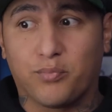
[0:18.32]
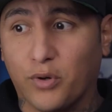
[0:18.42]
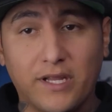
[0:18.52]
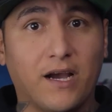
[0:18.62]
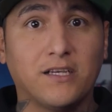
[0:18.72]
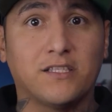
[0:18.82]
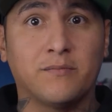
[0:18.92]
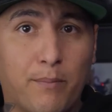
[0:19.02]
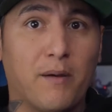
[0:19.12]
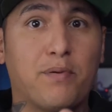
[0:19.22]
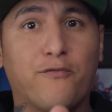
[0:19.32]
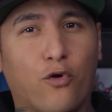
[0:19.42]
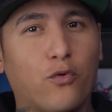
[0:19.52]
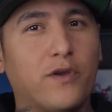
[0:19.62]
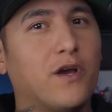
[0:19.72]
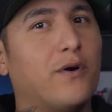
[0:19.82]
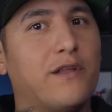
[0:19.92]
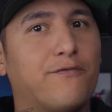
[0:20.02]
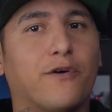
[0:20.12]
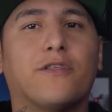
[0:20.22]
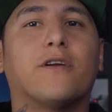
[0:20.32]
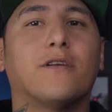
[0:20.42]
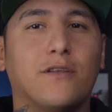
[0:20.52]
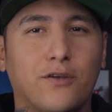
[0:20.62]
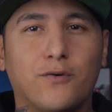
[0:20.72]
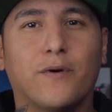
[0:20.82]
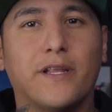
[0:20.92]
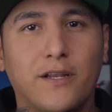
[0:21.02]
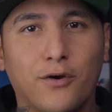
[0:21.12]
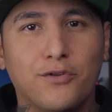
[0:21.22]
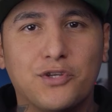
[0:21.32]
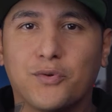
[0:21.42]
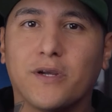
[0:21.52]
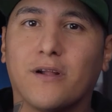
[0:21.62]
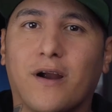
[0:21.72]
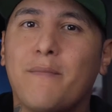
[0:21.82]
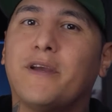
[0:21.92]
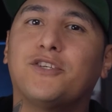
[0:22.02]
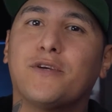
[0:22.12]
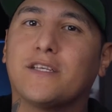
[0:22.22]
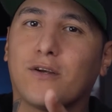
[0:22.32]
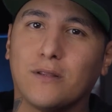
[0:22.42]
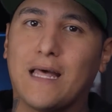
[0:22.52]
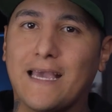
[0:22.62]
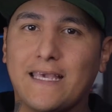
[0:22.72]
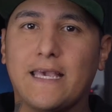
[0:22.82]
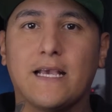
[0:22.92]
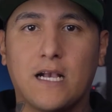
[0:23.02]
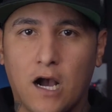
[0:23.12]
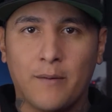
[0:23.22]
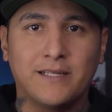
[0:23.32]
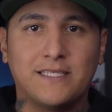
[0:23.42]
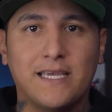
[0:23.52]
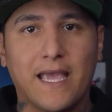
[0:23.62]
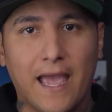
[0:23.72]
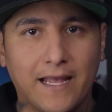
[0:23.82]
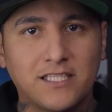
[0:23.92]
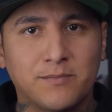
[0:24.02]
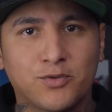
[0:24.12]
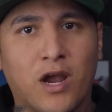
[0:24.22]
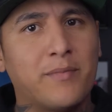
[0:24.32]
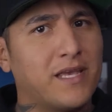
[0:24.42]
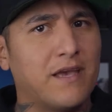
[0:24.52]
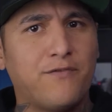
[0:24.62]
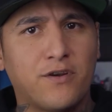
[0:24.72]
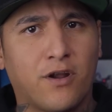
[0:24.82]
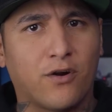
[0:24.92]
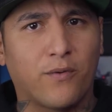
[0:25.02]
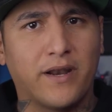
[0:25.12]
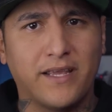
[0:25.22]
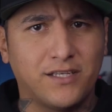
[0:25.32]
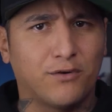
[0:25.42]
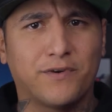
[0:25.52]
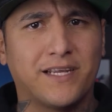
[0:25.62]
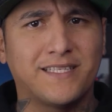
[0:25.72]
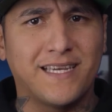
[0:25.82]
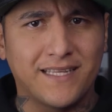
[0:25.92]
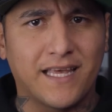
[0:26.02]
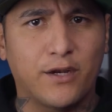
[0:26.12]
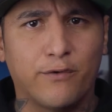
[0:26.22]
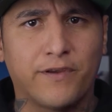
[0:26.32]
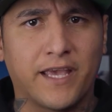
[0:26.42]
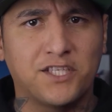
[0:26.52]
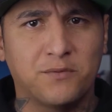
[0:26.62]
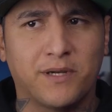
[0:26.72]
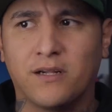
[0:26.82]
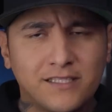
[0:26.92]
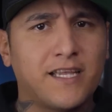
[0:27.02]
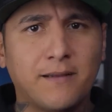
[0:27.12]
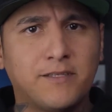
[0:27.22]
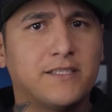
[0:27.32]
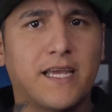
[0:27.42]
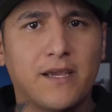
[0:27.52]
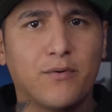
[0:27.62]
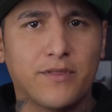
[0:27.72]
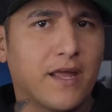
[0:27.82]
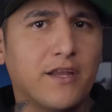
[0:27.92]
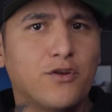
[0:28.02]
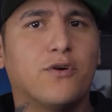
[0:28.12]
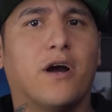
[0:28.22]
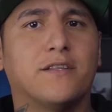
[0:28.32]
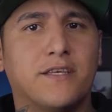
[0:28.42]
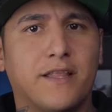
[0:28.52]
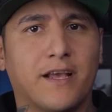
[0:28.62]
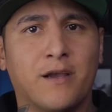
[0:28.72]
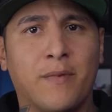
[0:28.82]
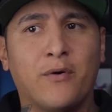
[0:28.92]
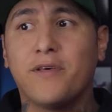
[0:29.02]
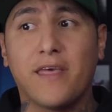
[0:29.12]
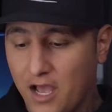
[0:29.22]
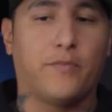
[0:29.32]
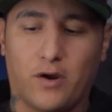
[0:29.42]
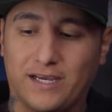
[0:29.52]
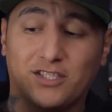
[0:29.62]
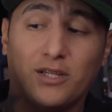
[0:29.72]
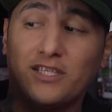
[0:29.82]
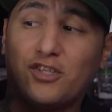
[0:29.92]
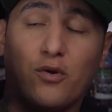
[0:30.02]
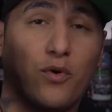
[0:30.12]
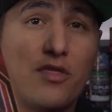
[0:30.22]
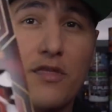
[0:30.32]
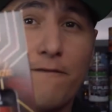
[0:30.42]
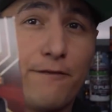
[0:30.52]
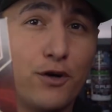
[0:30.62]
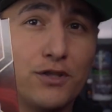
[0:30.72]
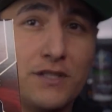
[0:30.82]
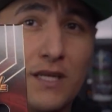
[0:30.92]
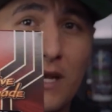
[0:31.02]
pretty awesome. But before we go any further, you already know the drill. All right, make sure you guys are liking, commenting, and subscribing if you're not already, and don't forget to hit that notification bell to stay up to date with any new content that I come out with. All right, so let's start with the first